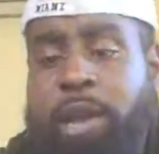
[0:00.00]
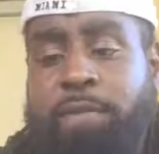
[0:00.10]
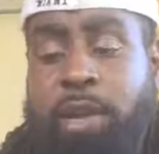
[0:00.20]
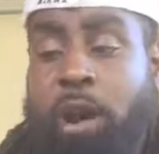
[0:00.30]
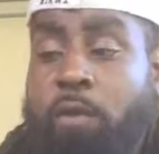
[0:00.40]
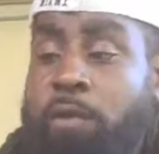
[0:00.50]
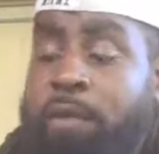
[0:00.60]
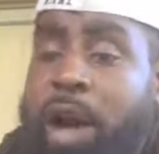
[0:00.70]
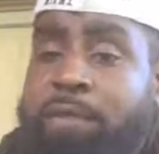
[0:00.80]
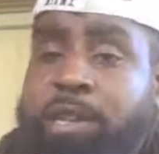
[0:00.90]
Definitely over
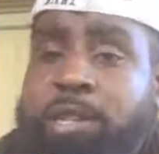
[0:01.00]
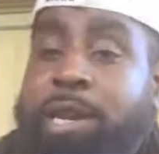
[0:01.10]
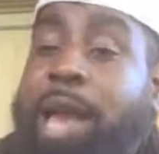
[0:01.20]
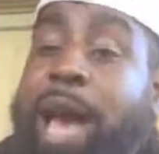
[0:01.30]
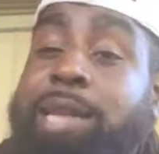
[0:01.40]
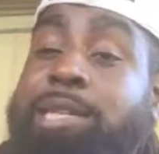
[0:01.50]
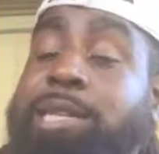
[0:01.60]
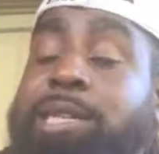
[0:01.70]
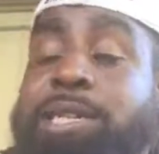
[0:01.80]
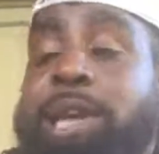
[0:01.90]
500. Not as
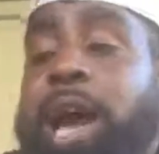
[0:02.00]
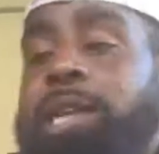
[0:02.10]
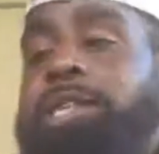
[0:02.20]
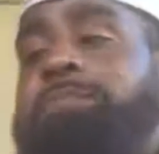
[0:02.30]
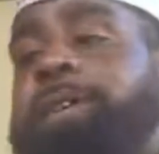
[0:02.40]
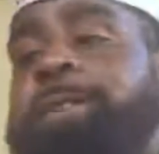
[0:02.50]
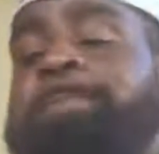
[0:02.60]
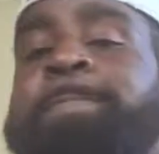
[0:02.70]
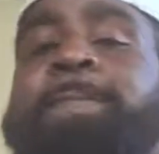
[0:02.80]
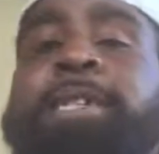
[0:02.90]
good as college, but
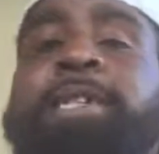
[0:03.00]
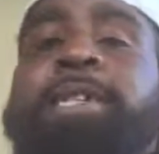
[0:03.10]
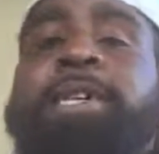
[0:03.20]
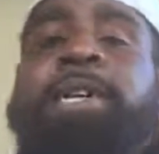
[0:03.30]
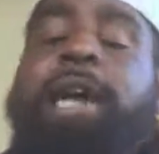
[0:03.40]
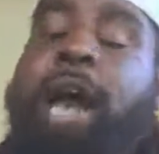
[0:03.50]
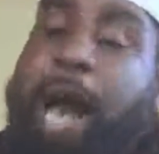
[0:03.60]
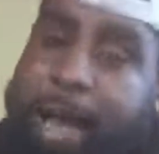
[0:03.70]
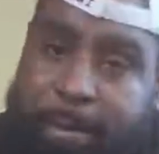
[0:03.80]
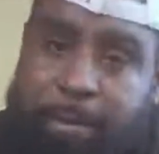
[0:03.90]

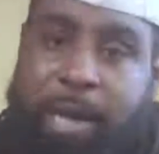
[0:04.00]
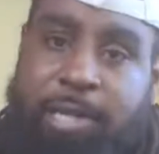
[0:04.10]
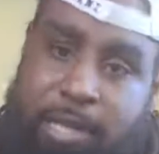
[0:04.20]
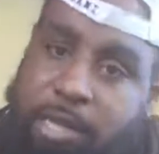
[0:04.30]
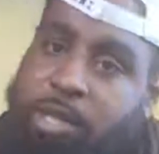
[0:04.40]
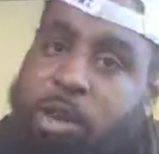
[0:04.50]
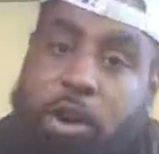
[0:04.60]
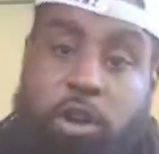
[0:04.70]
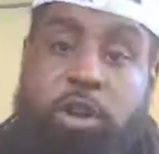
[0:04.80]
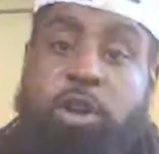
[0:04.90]
I am about to
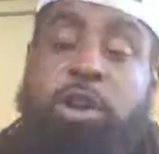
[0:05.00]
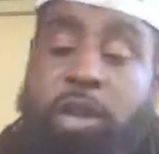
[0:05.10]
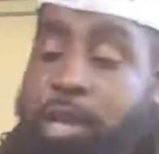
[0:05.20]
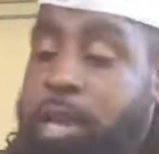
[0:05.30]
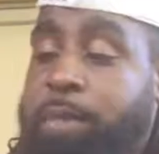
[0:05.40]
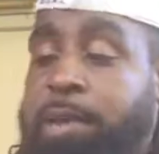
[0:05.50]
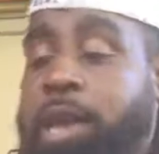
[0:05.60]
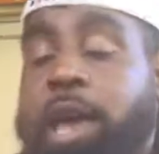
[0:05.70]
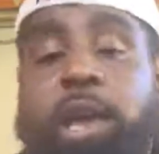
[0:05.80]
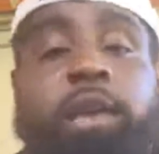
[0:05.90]
slaughter
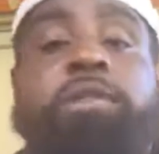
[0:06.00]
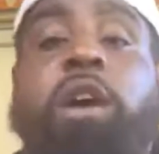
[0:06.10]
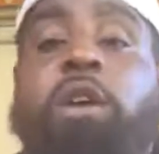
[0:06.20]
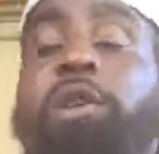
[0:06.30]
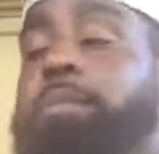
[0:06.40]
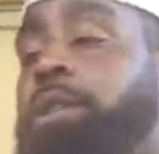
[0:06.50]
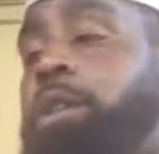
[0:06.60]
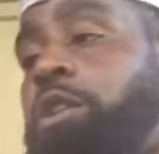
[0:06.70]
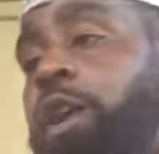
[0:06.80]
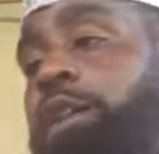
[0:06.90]
NBA. It's already been
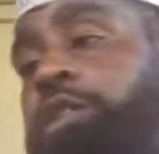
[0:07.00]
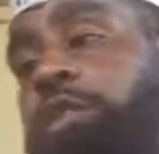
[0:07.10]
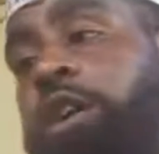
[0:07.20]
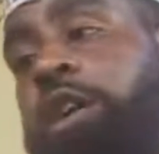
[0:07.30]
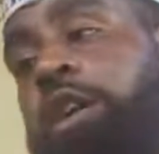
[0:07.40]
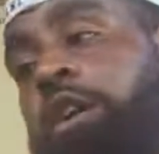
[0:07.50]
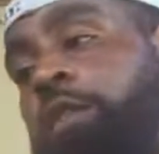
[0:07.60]
a great start.